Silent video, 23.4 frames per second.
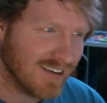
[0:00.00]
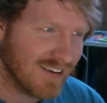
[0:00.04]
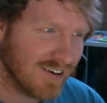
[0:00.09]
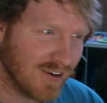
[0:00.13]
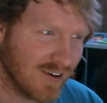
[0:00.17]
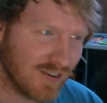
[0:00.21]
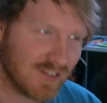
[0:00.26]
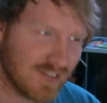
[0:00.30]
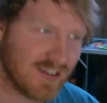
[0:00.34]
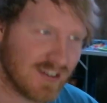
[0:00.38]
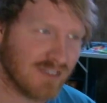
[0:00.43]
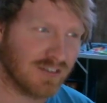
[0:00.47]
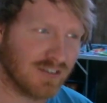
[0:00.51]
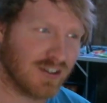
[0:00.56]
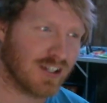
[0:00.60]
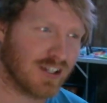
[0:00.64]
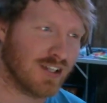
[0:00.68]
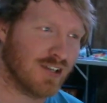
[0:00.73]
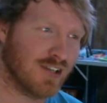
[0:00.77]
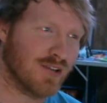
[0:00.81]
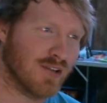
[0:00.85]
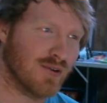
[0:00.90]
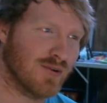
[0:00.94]
or it's never good
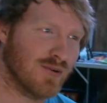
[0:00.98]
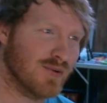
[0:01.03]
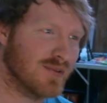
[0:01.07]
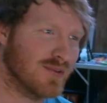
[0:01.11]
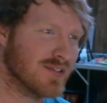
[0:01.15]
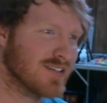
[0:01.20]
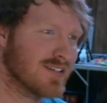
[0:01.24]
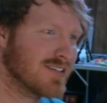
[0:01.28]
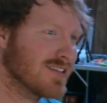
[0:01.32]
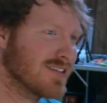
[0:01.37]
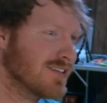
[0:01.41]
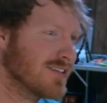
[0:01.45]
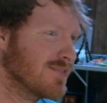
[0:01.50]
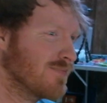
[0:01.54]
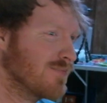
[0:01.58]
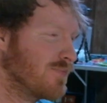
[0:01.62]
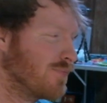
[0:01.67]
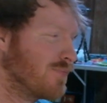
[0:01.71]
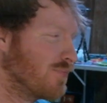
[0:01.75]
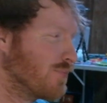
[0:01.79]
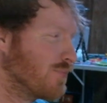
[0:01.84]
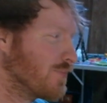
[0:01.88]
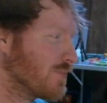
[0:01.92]
news.
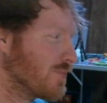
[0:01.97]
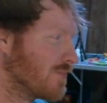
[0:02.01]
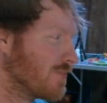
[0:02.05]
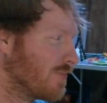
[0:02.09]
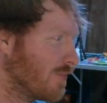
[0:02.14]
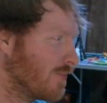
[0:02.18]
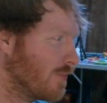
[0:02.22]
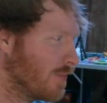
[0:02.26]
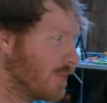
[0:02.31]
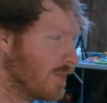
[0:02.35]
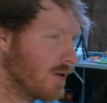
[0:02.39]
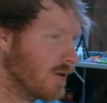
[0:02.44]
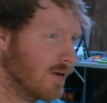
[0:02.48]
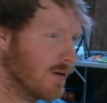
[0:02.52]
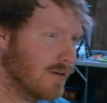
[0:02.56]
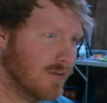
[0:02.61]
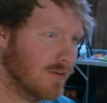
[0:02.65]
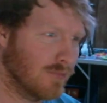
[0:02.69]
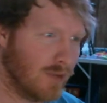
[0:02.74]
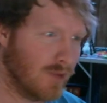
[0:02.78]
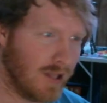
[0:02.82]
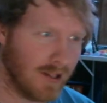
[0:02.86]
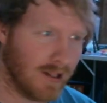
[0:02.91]

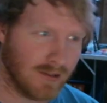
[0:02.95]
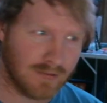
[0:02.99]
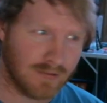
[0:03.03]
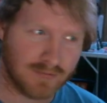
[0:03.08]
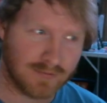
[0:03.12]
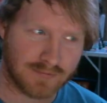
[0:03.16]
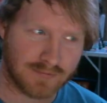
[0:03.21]
Well,